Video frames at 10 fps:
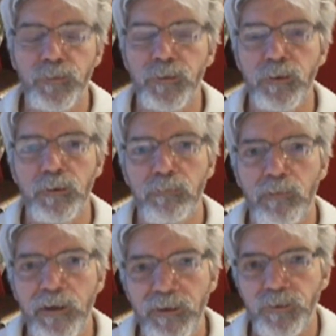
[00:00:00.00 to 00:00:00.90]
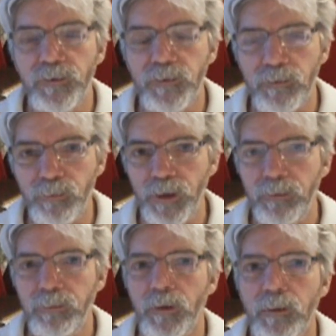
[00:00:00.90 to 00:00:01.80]
certain races of
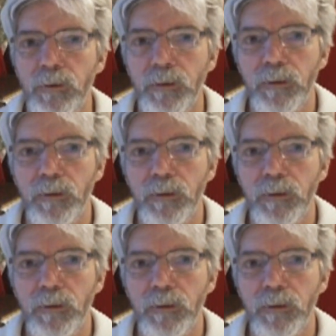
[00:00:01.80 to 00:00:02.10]
people.